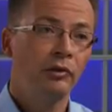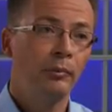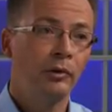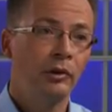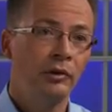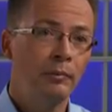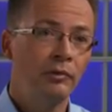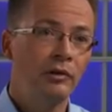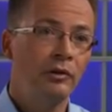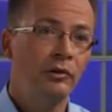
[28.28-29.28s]
So I'm going to
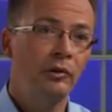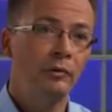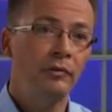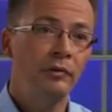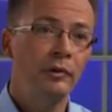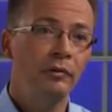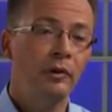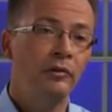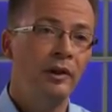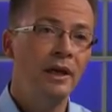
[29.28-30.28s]
demonstrate to you a few of
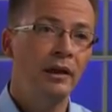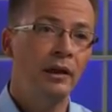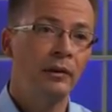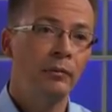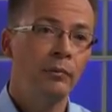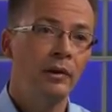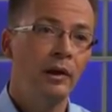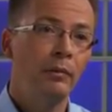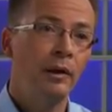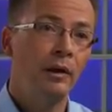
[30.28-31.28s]
those data
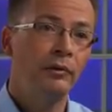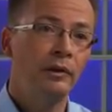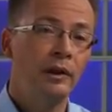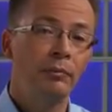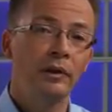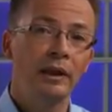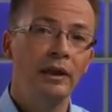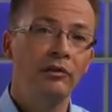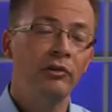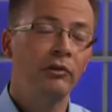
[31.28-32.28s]
about the
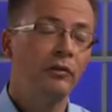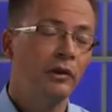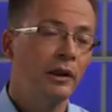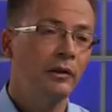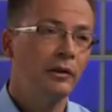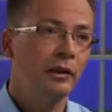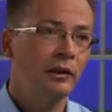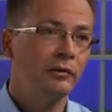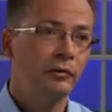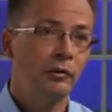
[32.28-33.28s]
implications of the
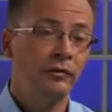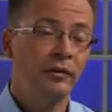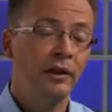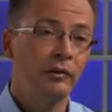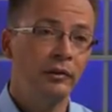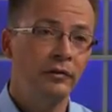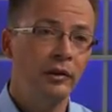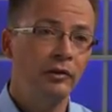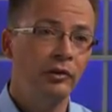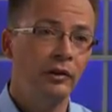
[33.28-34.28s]
glycocalyx for vascular
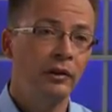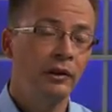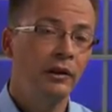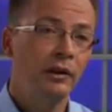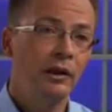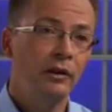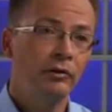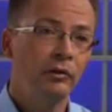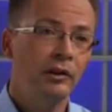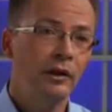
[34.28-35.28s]
function, and
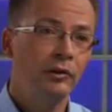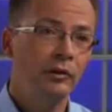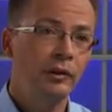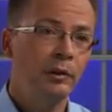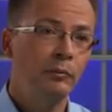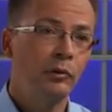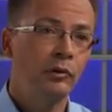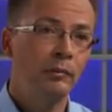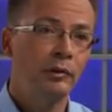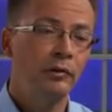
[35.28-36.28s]
also tell you a little bit
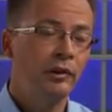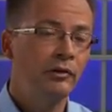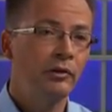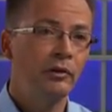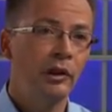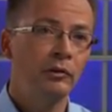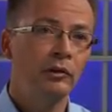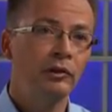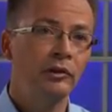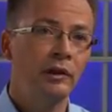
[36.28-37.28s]
more about the recent
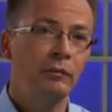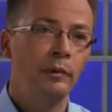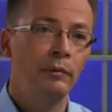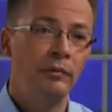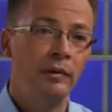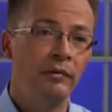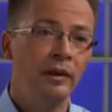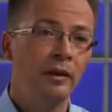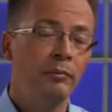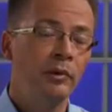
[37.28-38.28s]
technology that we've
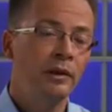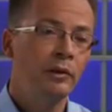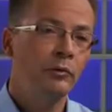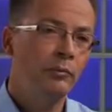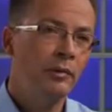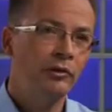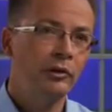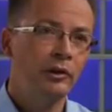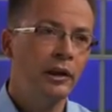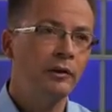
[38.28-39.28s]
developed to
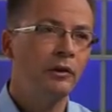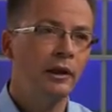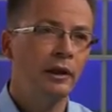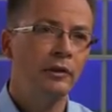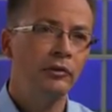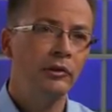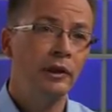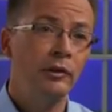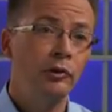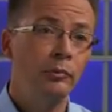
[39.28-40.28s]
measure glycocalyx
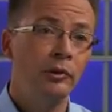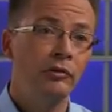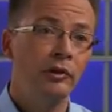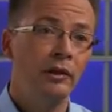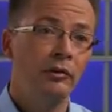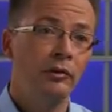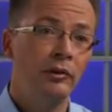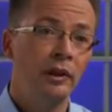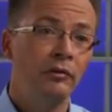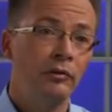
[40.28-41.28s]
in humans and to
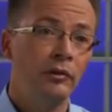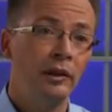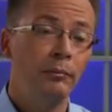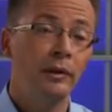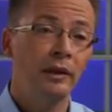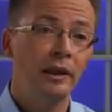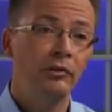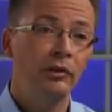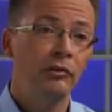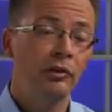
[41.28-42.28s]
test for the
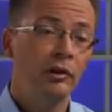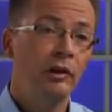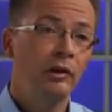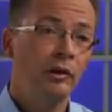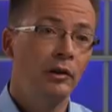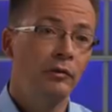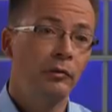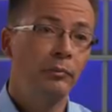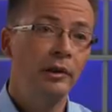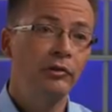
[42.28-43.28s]
implications uh,
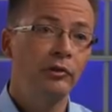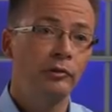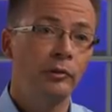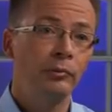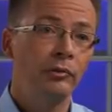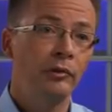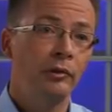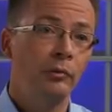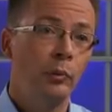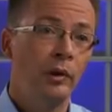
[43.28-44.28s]
for patient groups
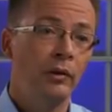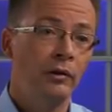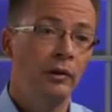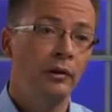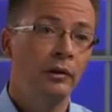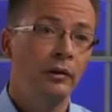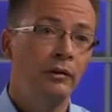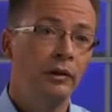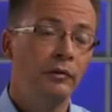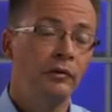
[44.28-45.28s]
uh, with uh,
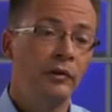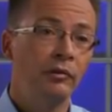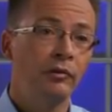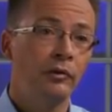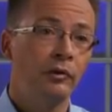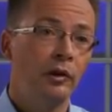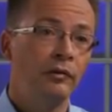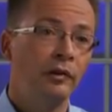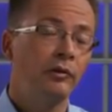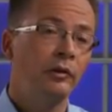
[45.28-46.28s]
different risks for
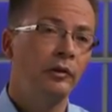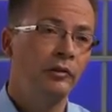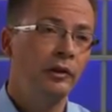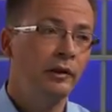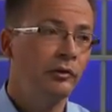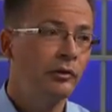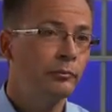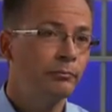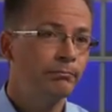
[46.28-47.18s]
cardiovascular disease.